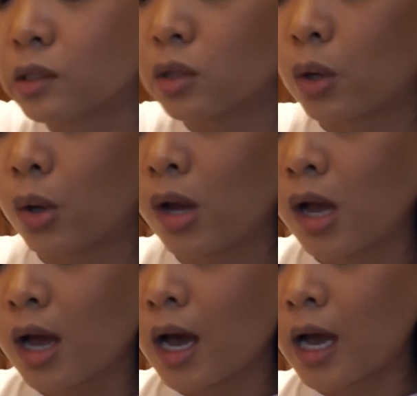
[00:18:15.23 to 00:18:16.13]
So
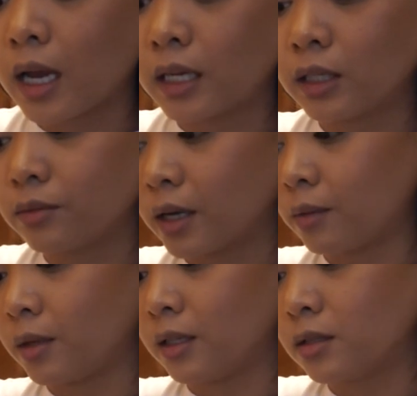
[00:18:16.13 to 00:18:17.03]
I highly
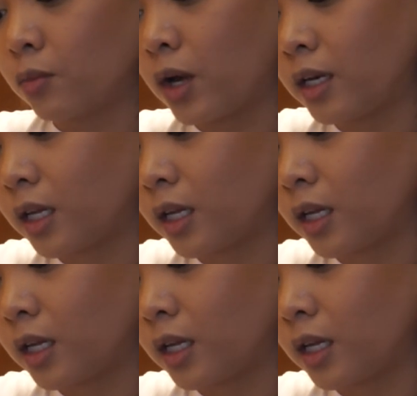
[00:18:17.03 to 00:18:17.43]
recommend this one.